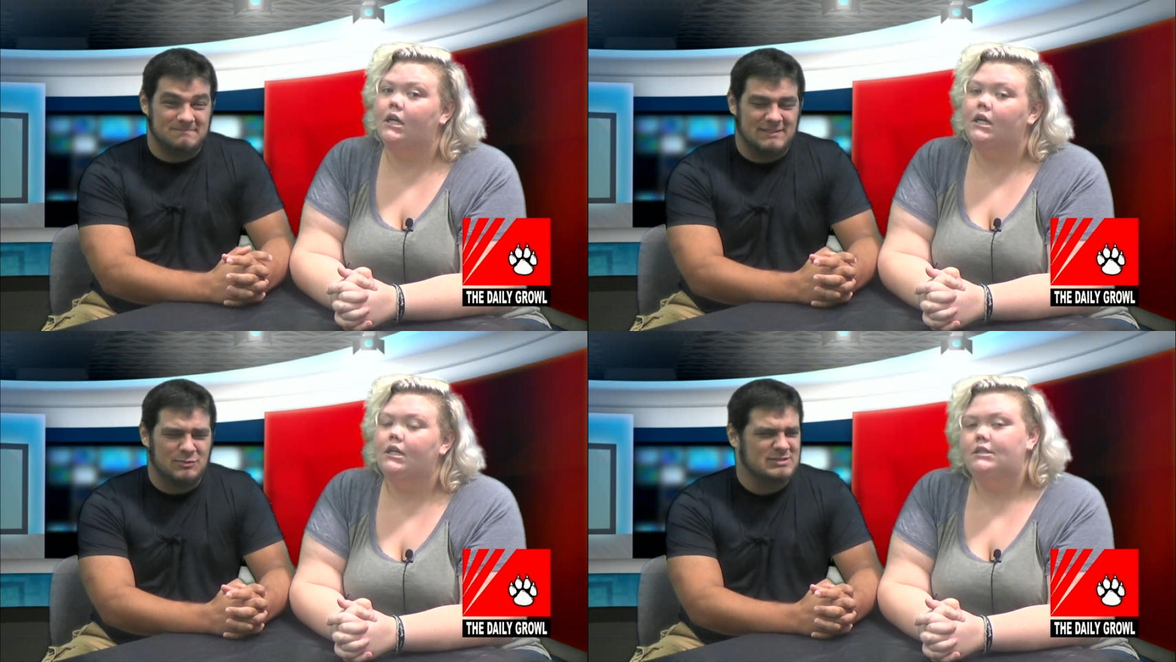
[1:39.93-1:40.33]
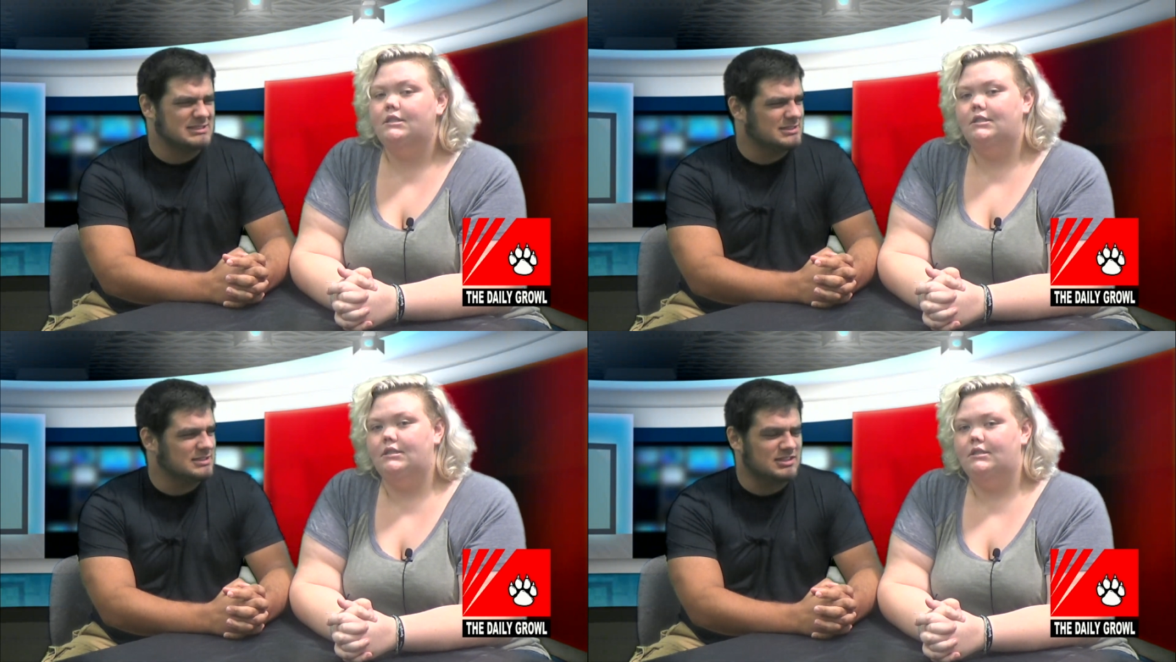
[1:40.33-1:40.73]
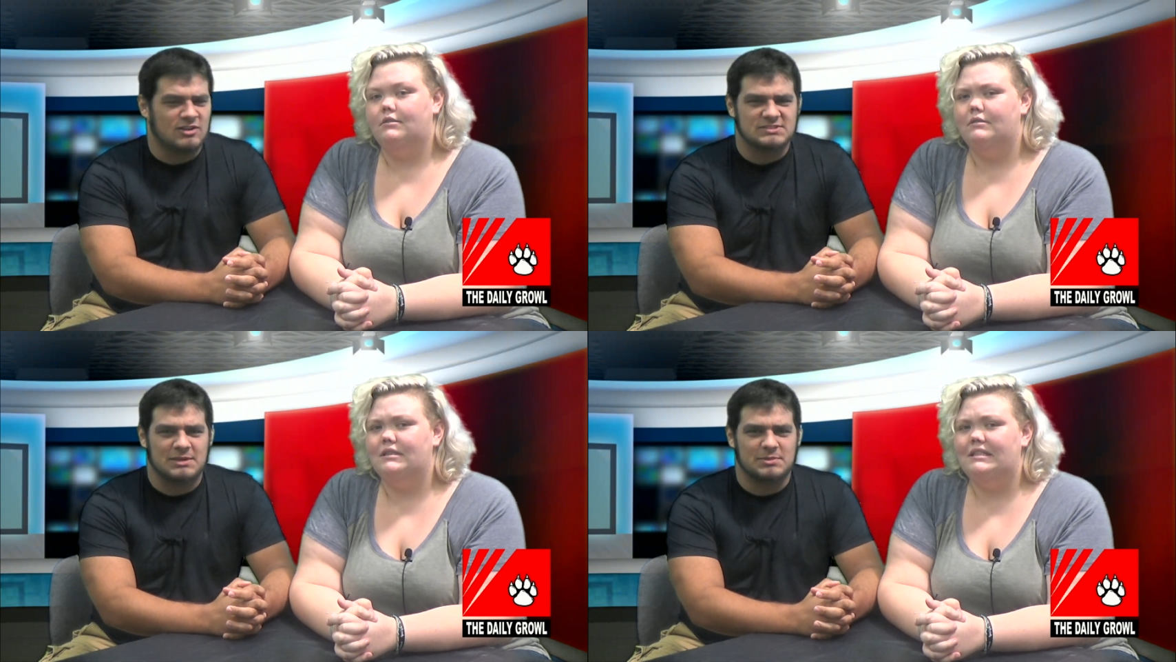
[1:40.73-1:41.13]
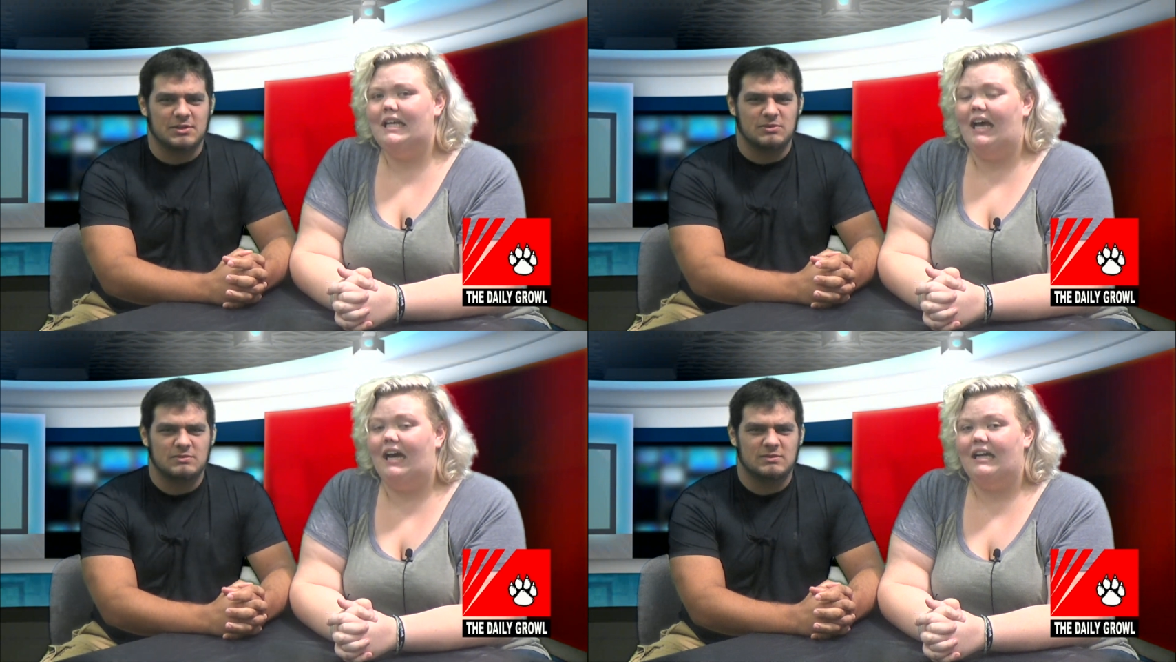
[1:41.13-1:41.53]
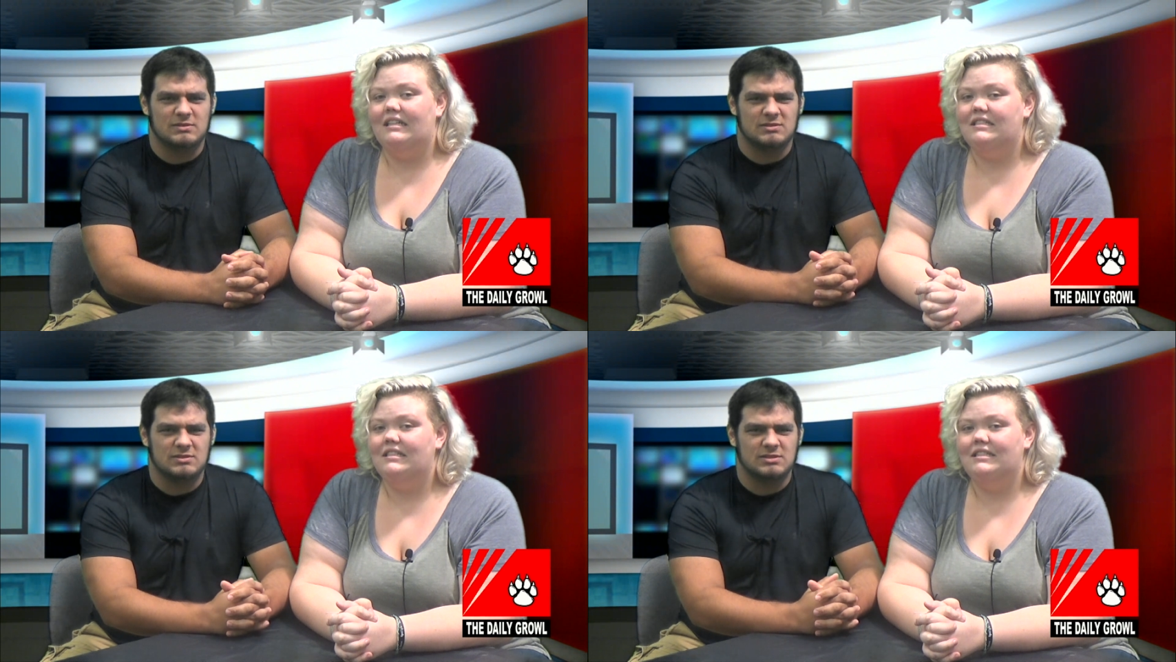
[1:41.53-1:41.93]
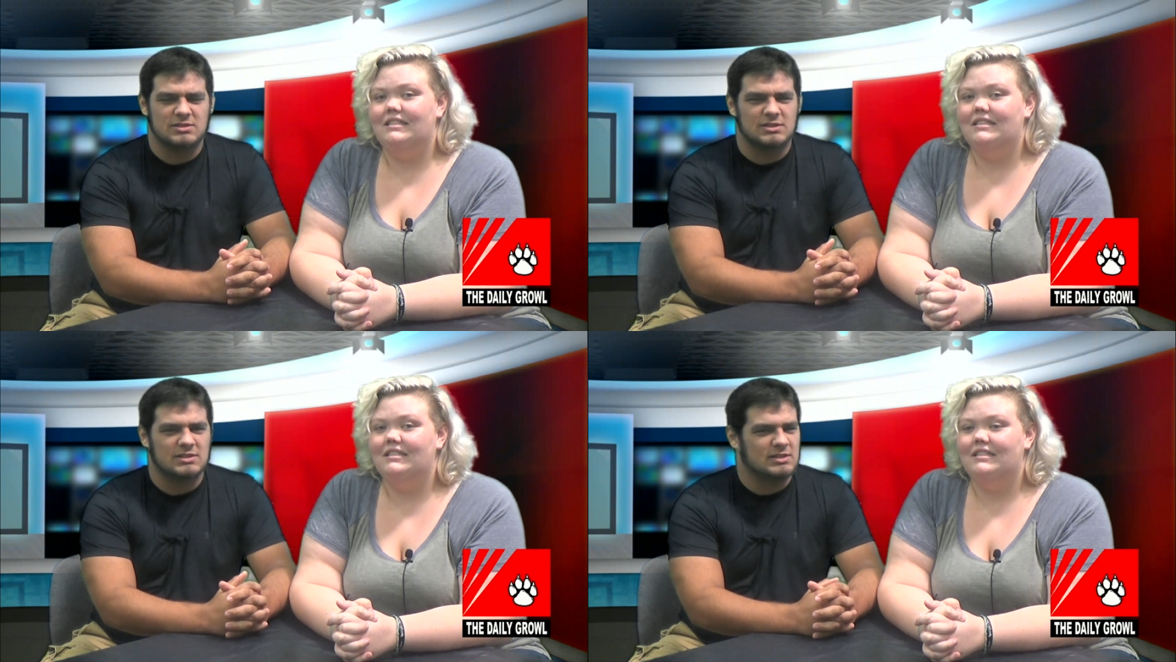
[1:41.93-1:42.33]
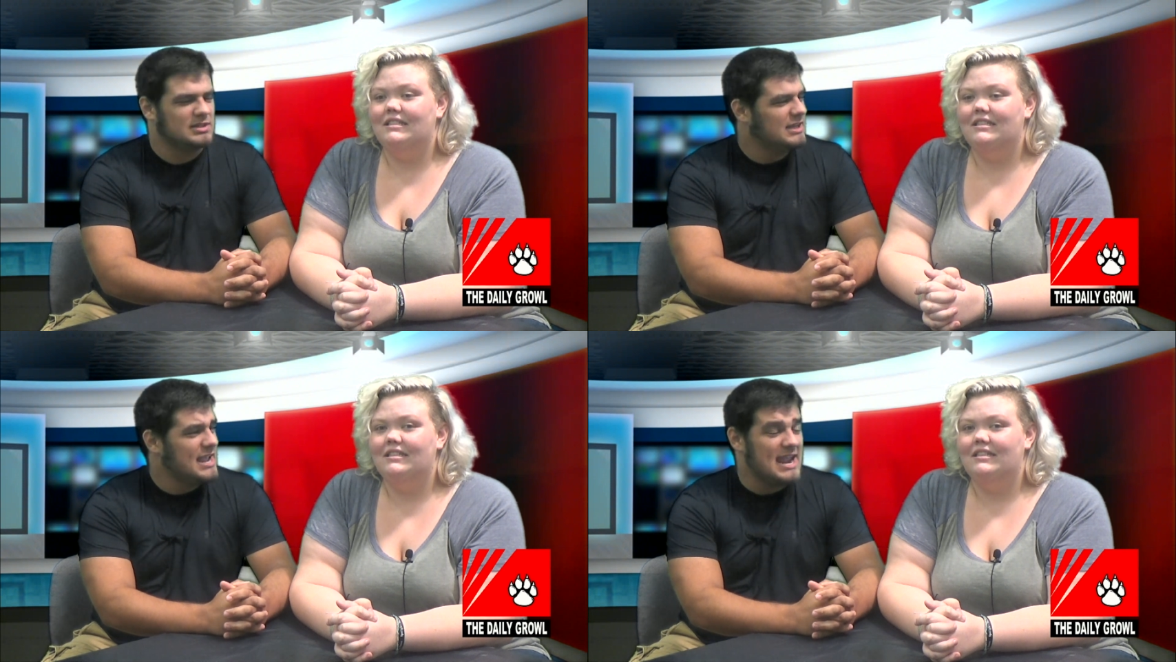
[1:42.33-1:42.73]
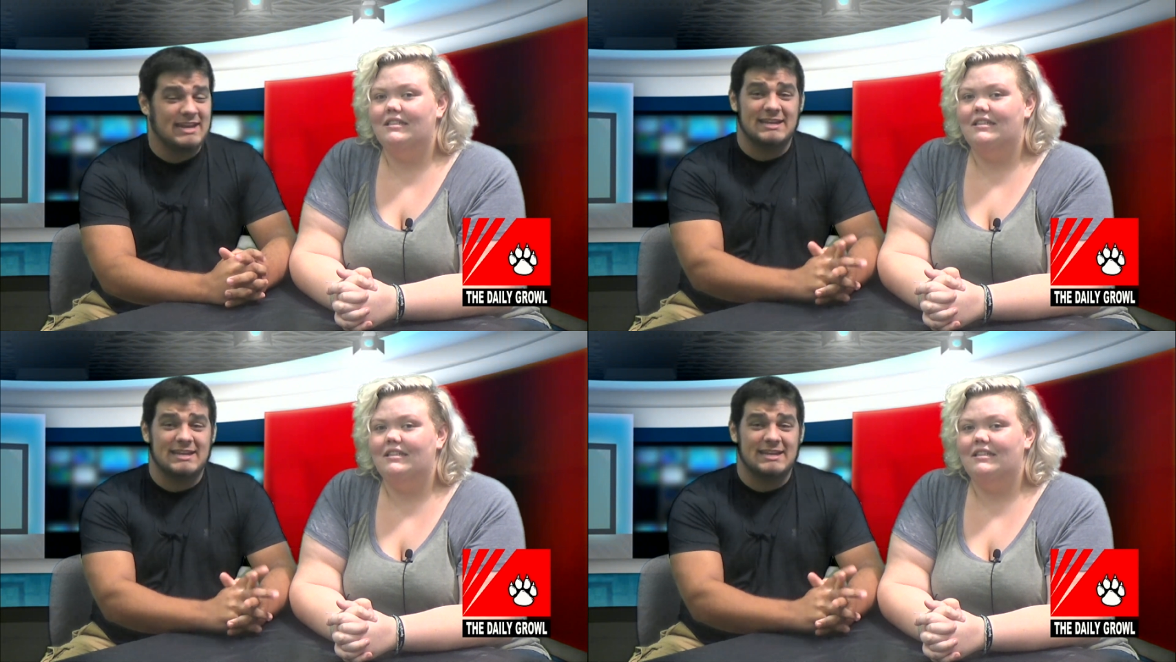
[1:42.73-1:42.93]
Speaker 1: That was a long time ago. Yeah. And in